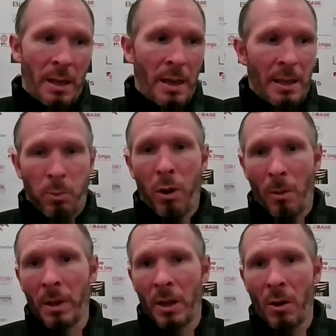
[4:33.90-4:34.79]
he's
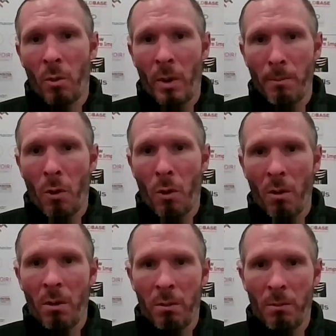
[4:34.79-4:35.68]
probably going to win
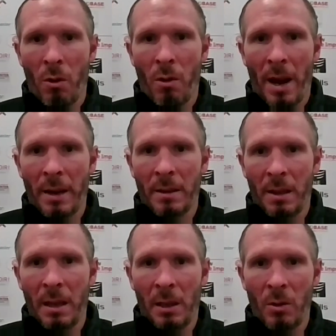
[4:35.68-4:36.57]
more more headers than
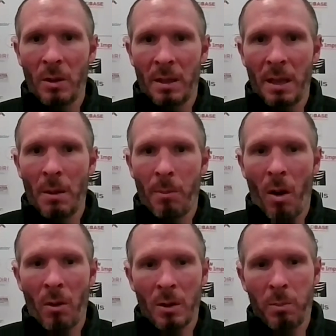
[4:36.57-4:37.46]
he loses in the box.